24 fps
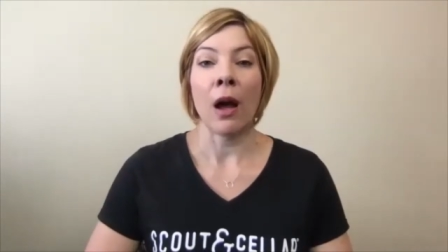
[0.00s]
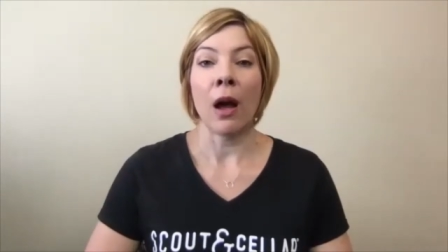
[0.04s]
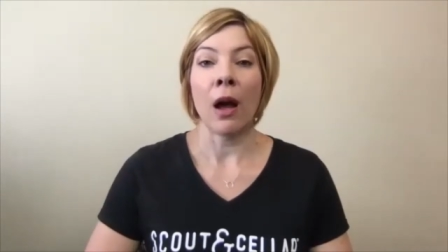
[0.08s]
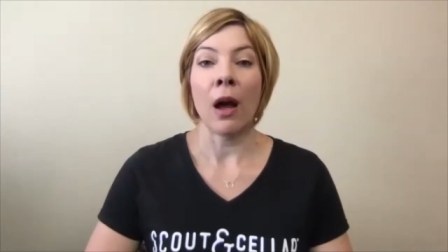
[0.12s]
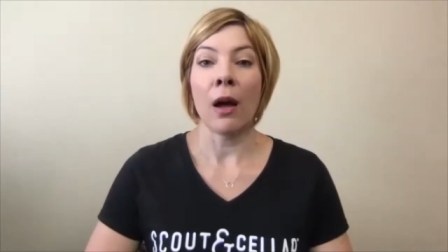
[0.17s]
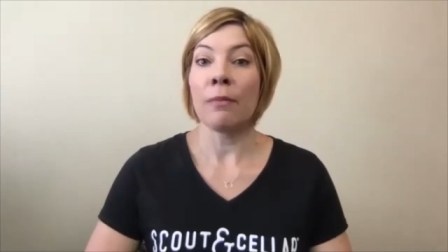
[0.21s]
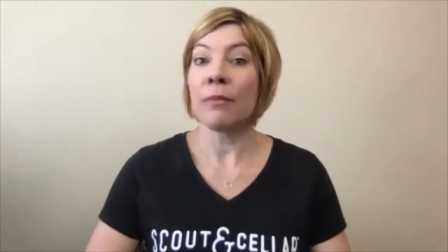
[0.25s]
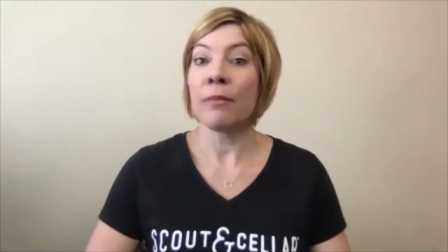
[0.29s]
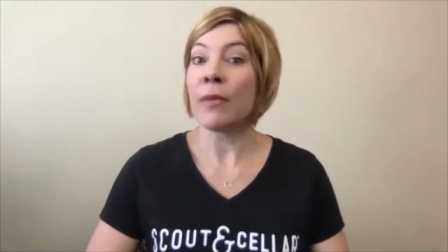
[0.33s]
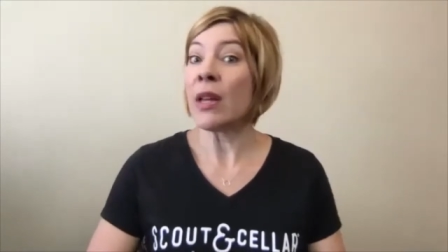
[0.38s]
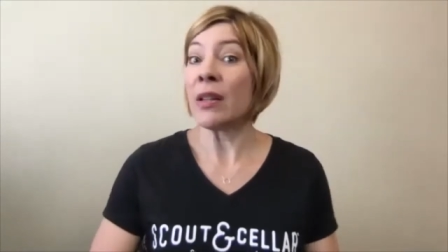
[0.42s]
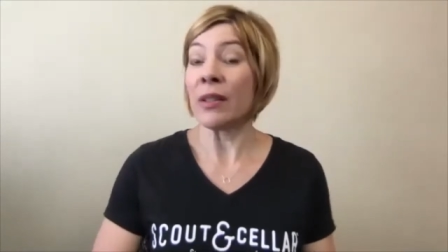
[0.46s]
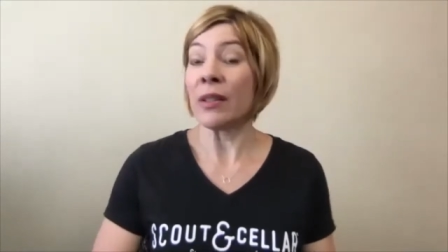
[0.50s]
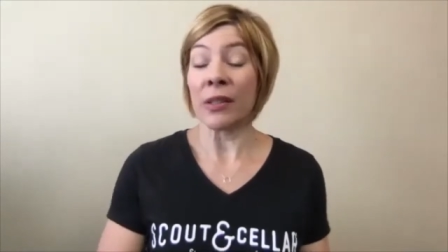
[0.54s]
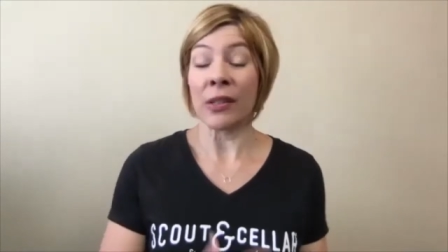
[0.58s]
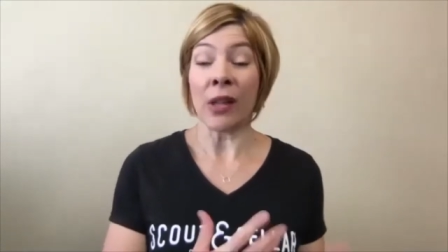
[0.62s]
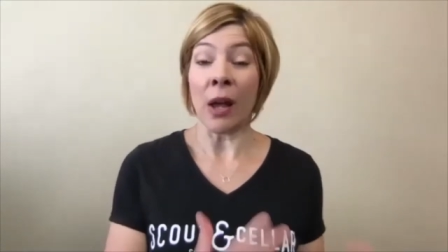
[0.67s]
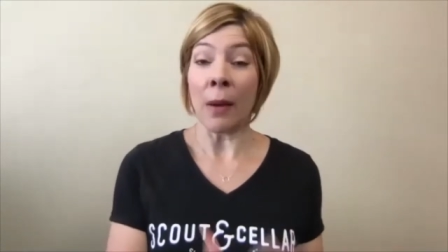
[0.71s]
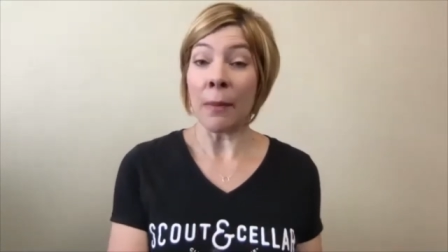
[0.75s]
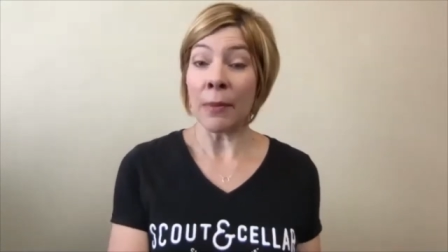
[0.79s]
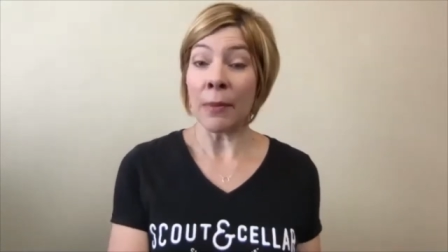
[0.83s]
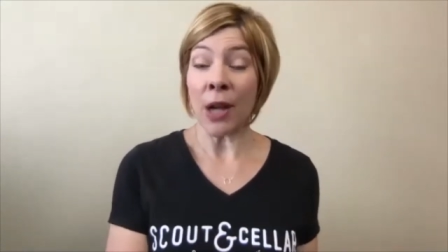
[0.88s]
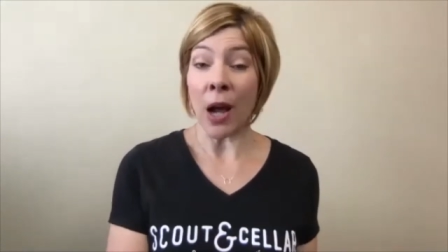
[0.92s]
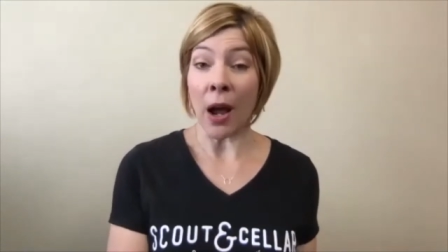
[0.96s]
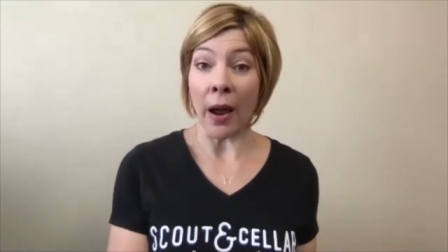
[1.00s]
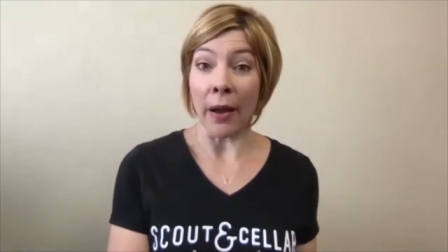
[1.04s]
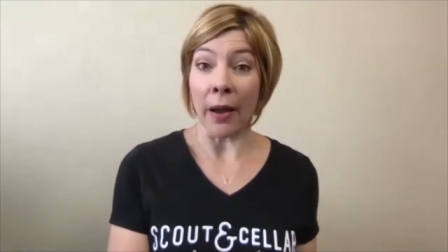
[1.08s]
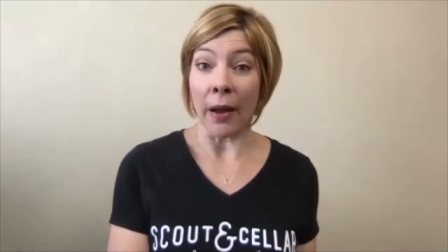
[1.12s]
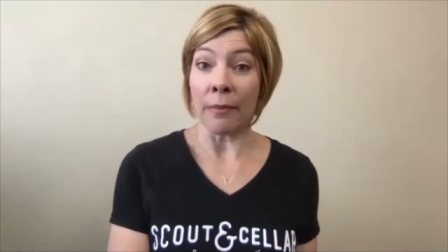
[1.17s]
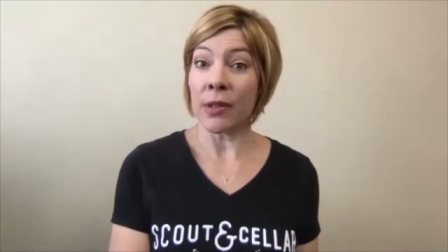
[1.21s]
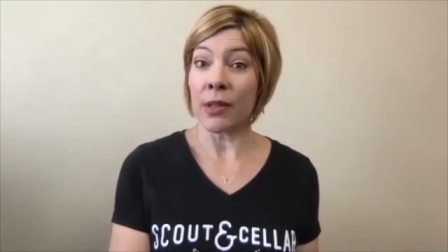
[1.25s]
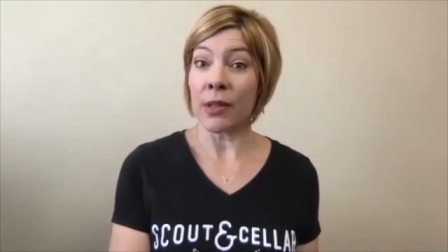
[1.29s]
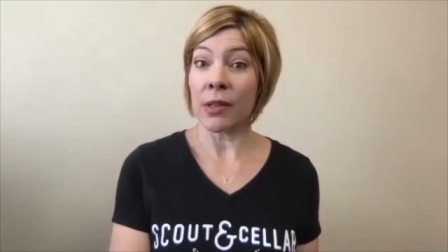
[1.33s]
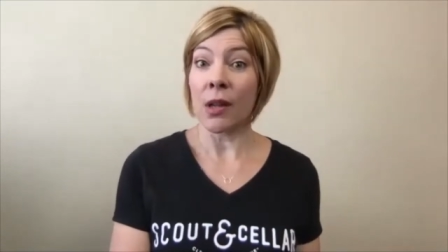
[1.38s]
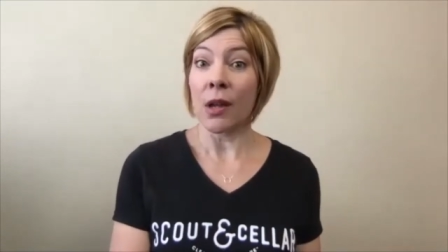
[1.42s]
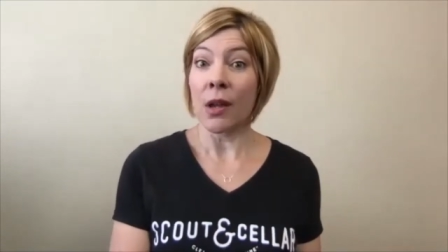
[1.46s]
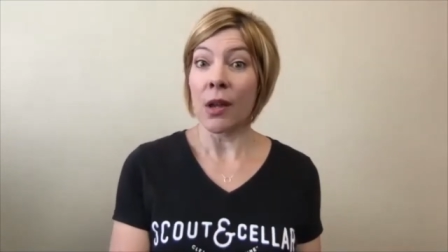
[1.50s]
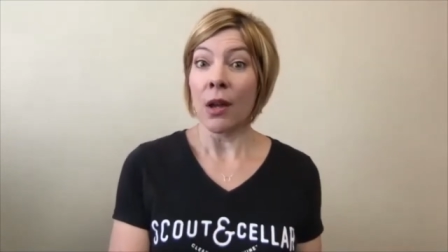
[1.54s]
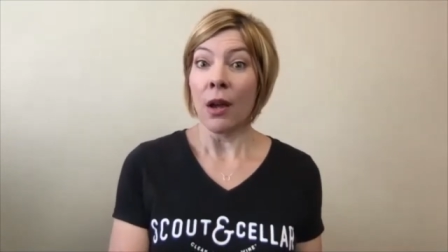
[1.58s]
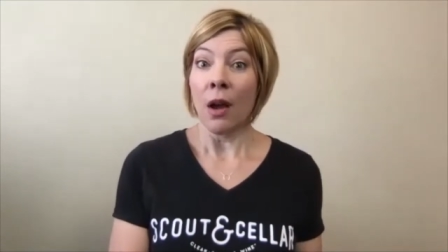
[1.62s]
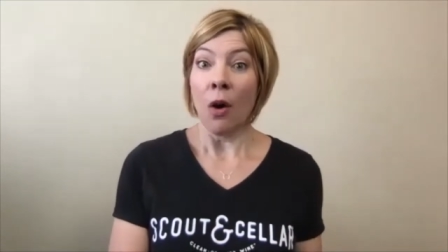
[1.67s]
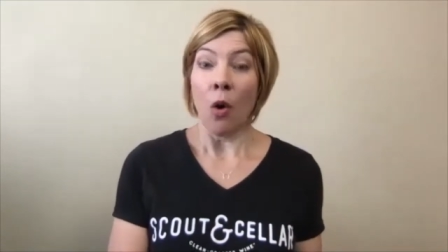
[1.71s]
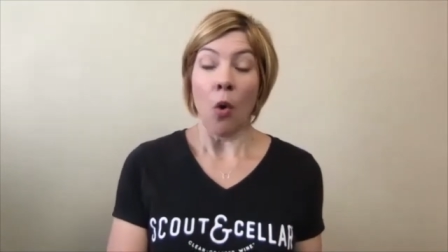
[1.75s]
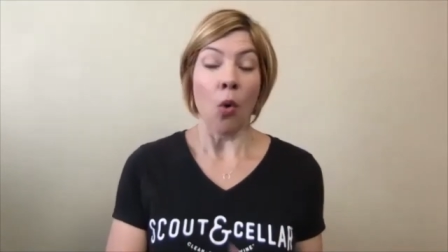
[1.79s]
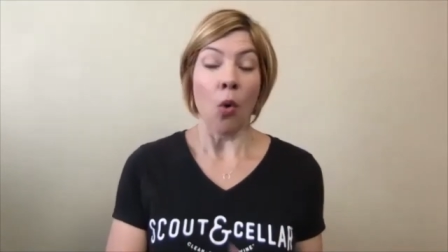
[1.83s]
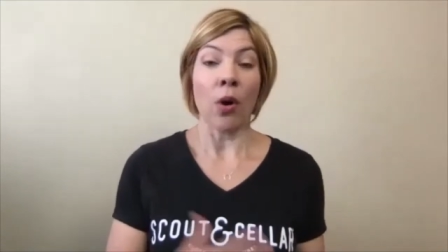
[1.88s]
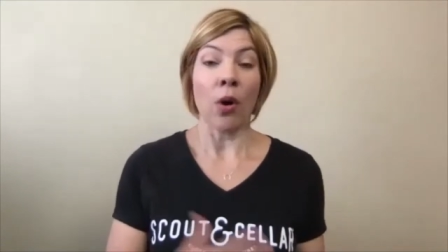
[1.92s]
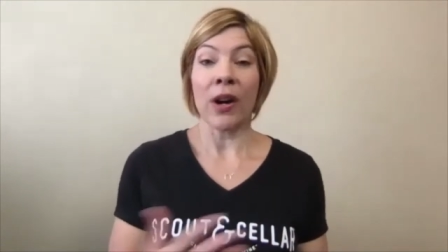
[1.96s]
Um, sometimes
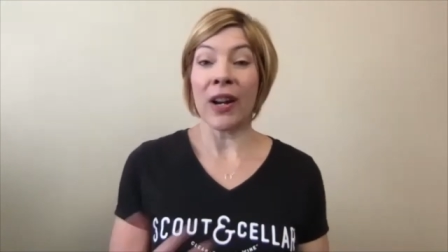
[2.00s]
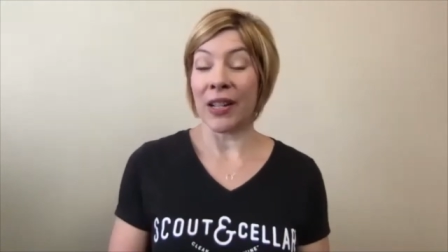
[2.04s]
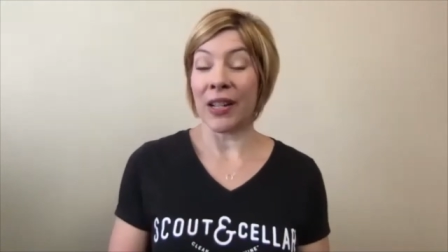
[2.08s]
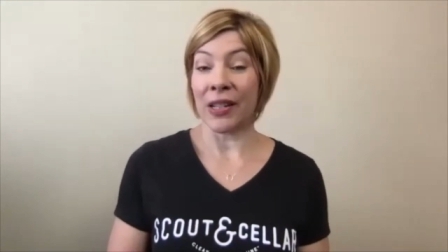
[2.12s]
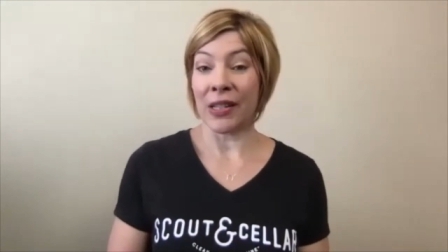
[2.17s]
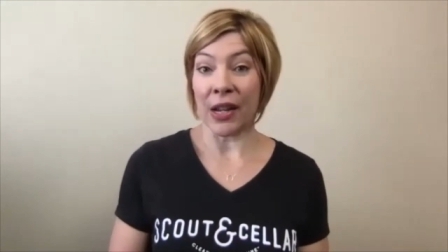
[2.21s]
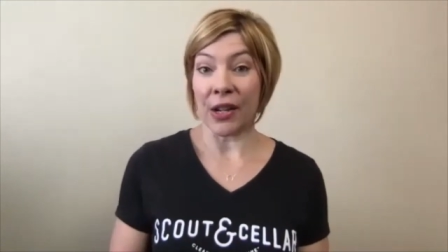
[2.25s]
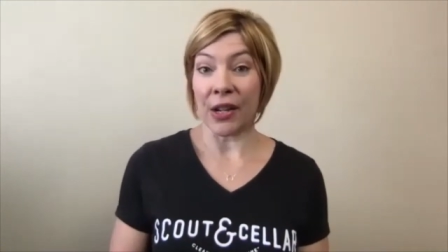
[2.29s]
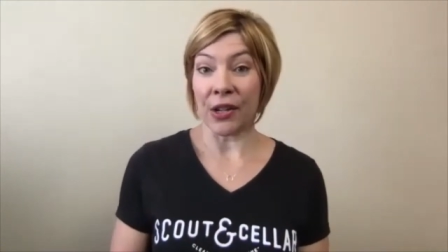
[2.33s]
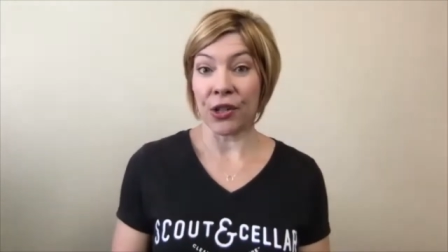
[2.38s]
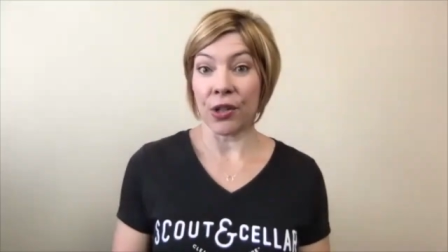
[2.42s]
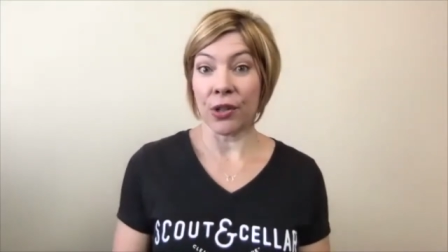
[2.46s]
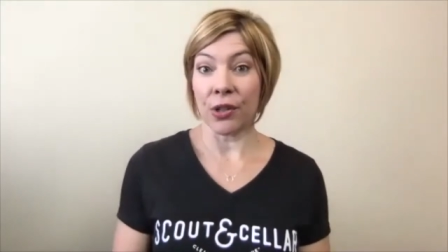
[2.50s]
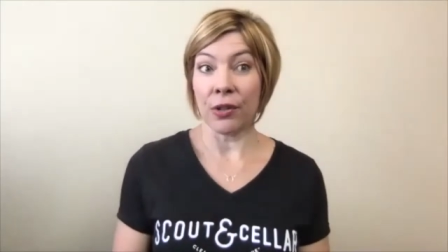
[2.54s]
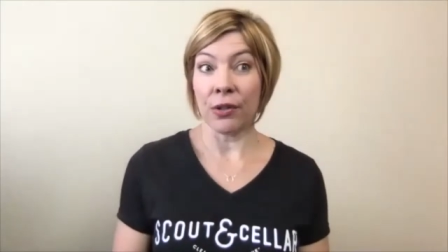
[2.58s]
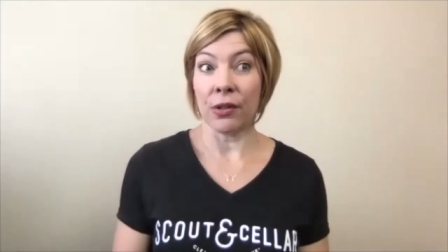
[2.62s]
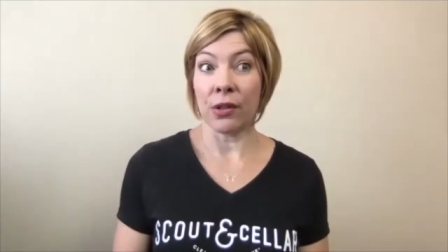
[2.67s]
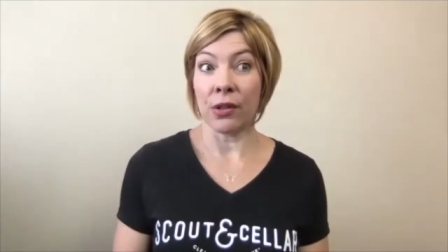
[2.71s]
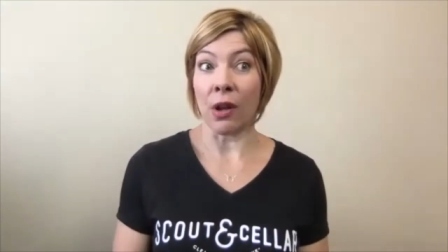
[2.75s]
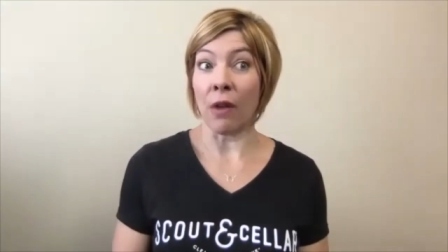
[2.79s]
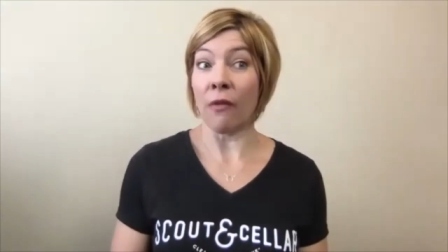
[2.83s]
organizations